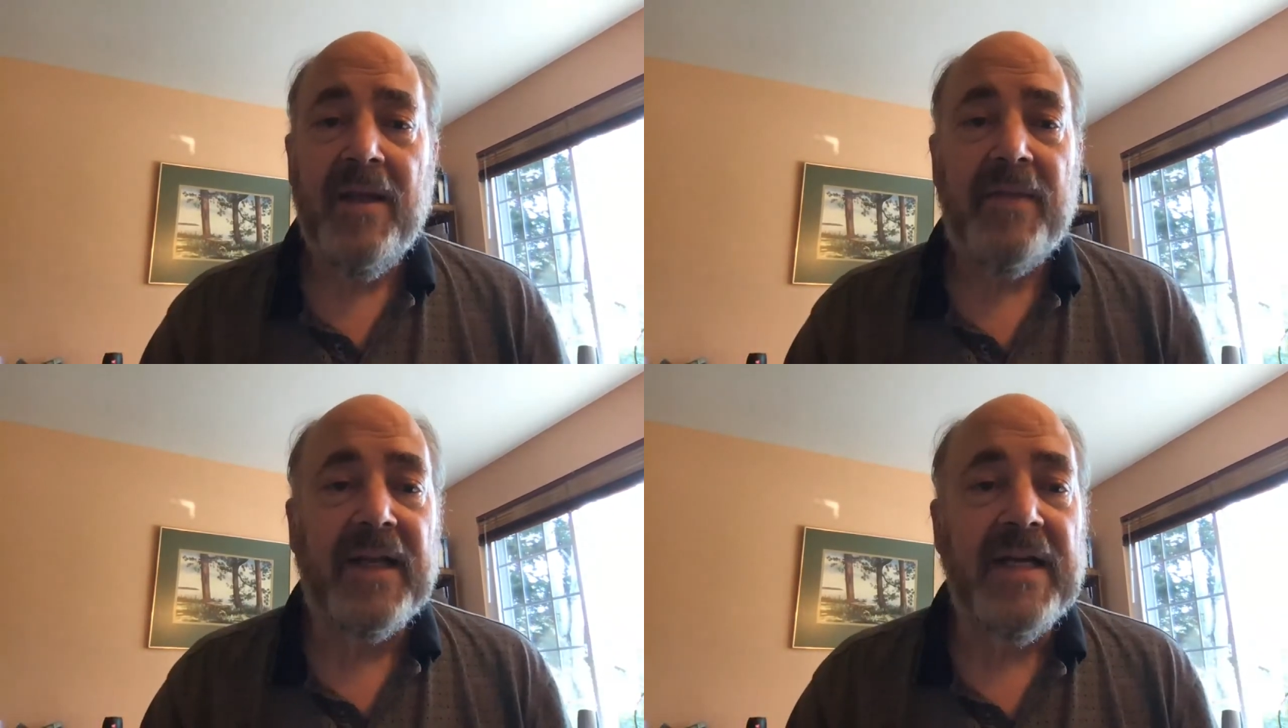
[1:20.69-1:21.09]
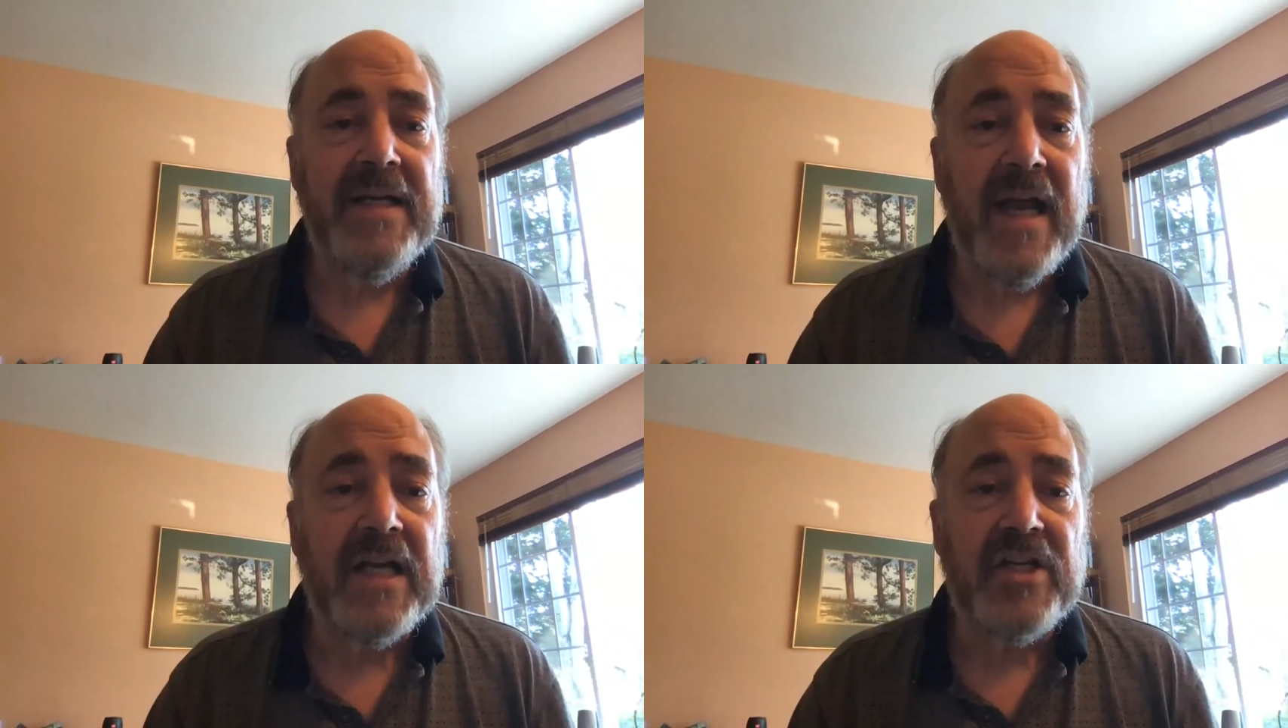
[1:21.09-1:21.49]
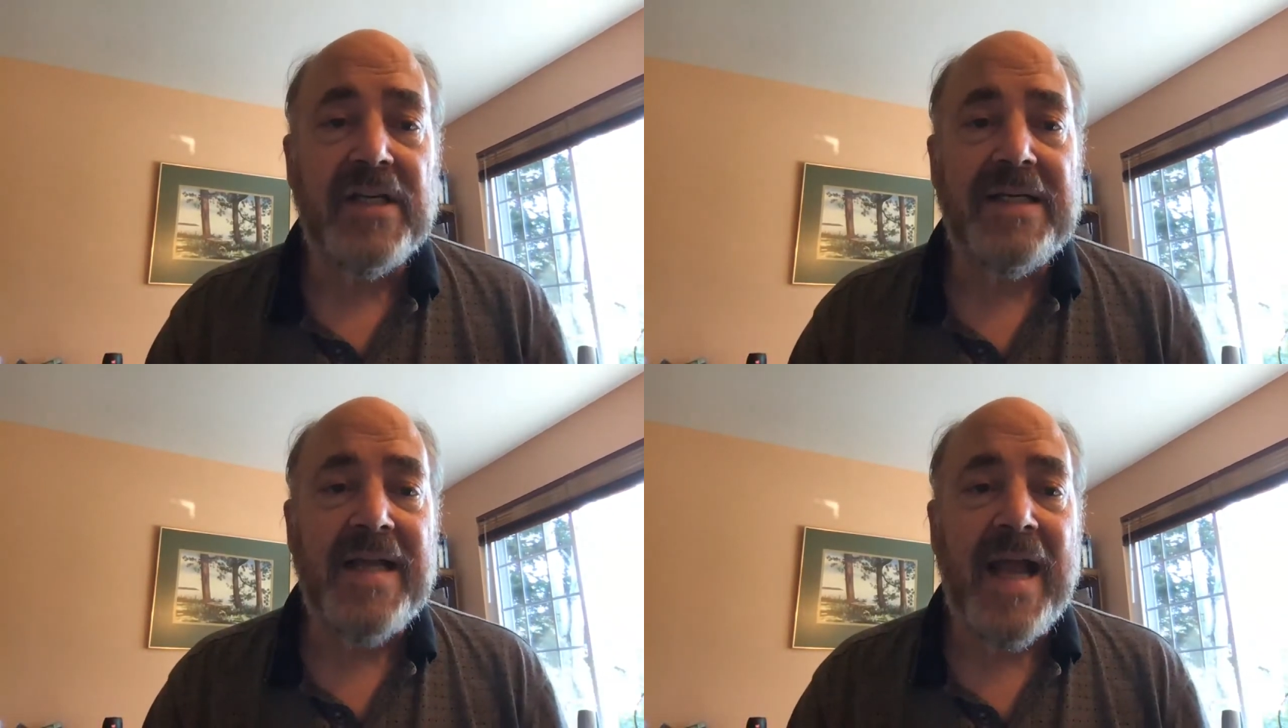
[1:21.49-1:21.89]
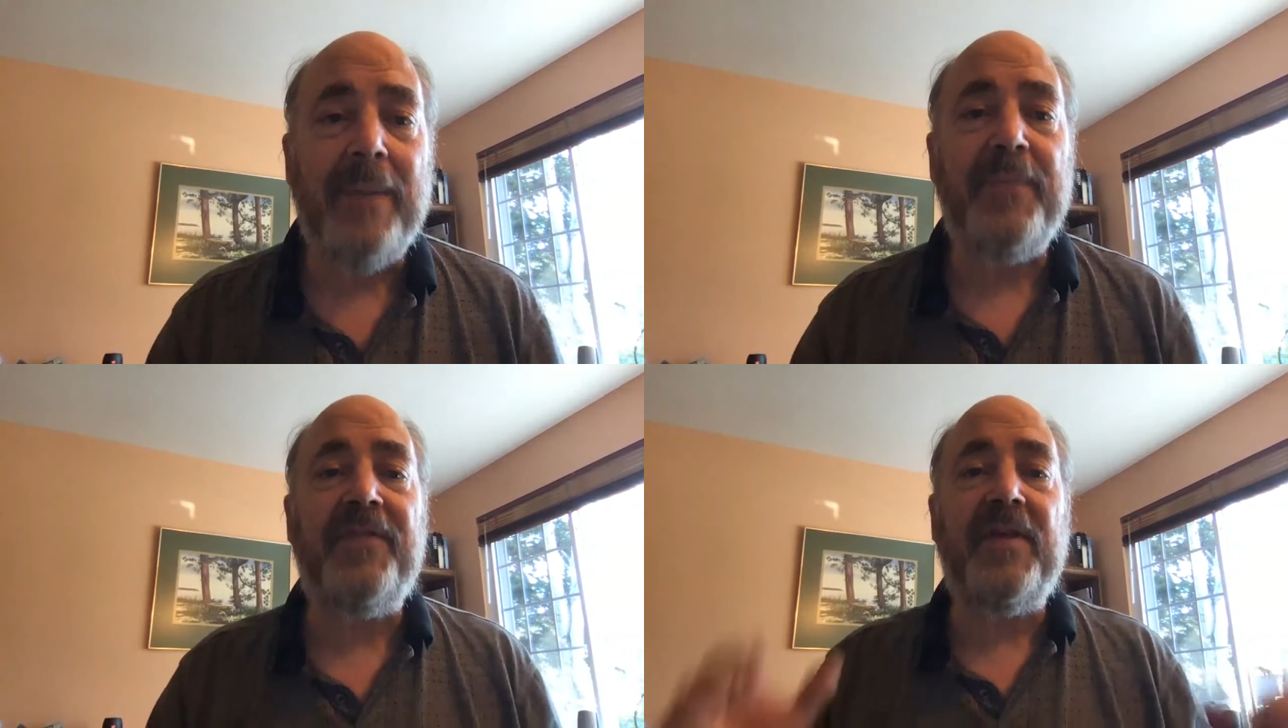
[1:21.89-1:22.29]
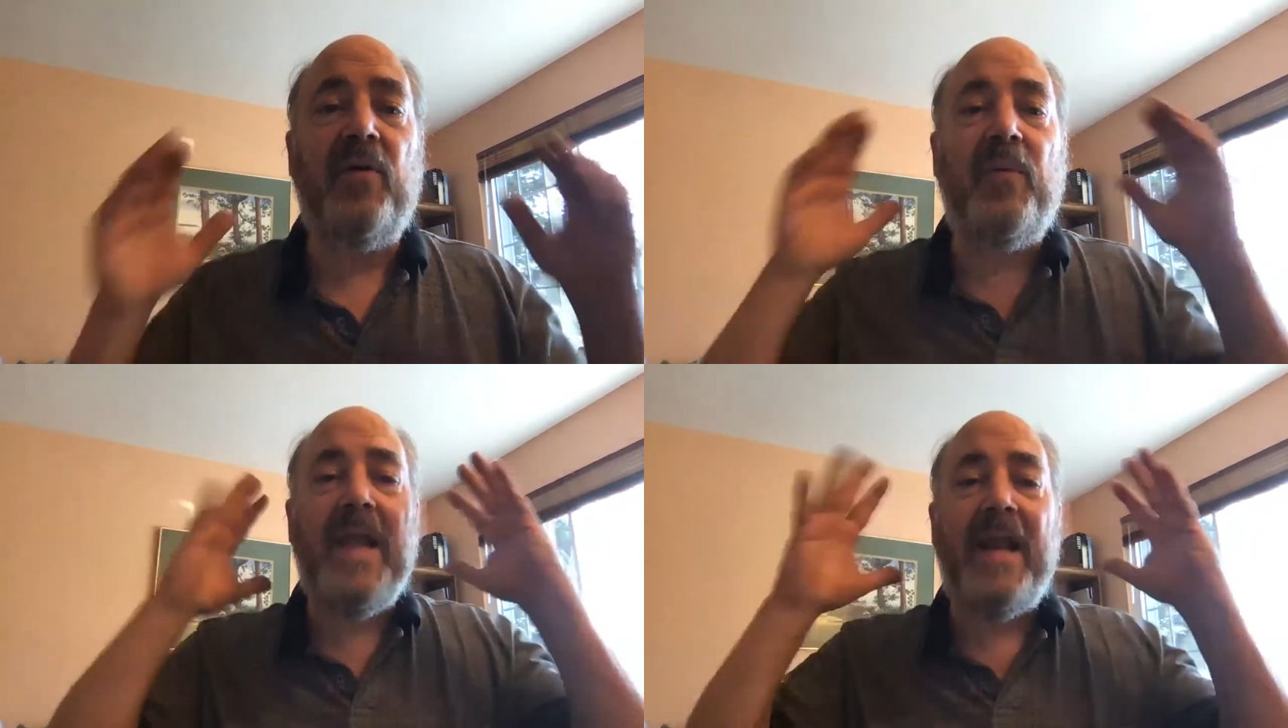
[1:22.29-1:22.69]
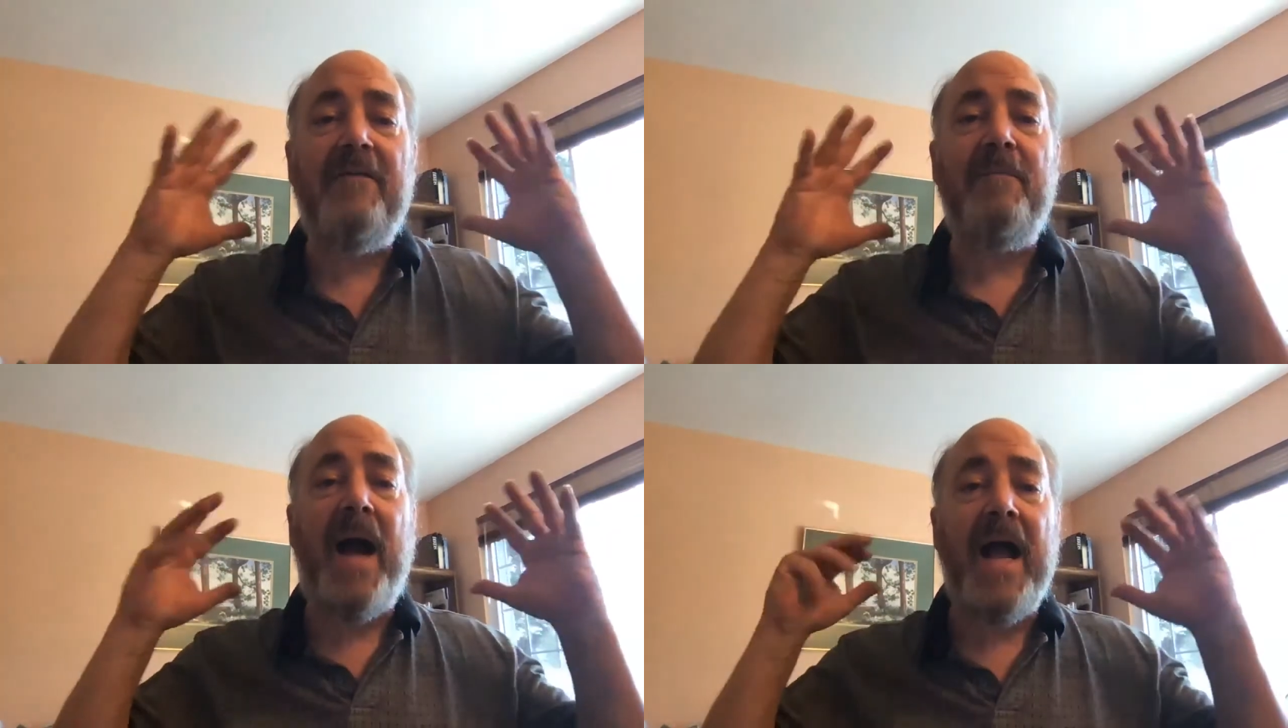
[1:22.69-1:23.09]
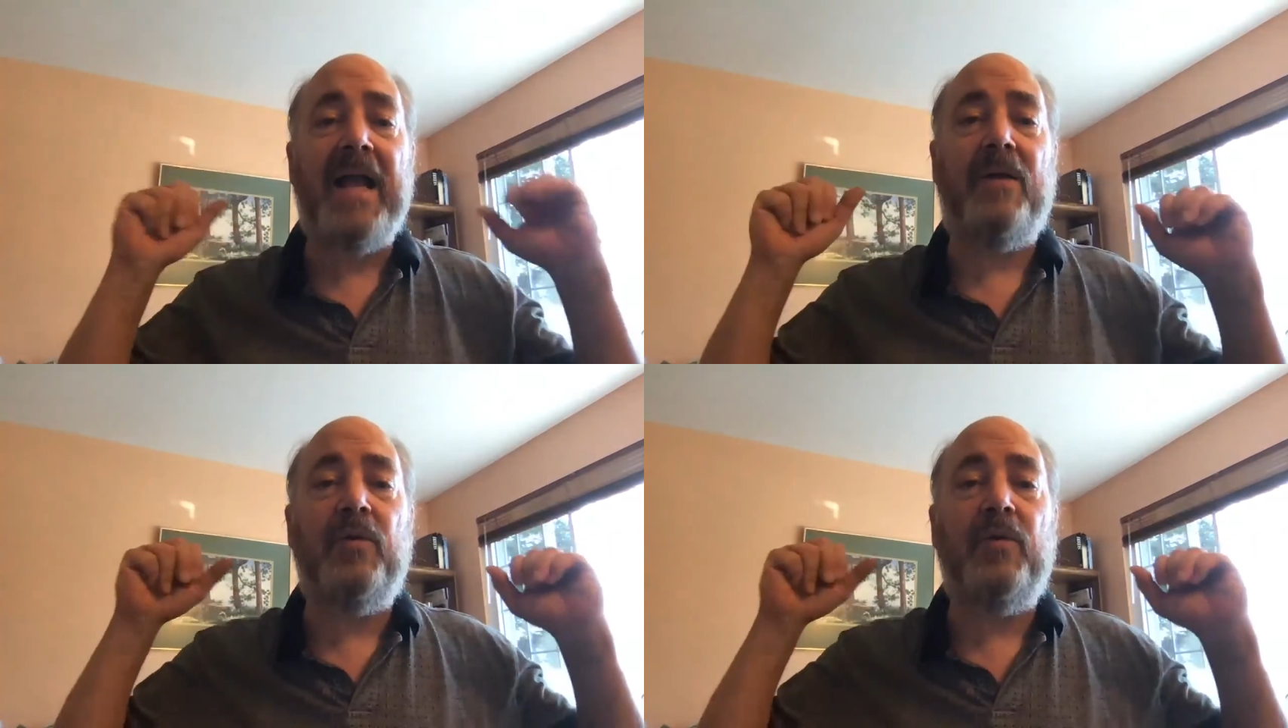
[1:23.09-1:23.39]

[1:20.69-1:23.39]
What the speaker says: The connection taps the creative mind,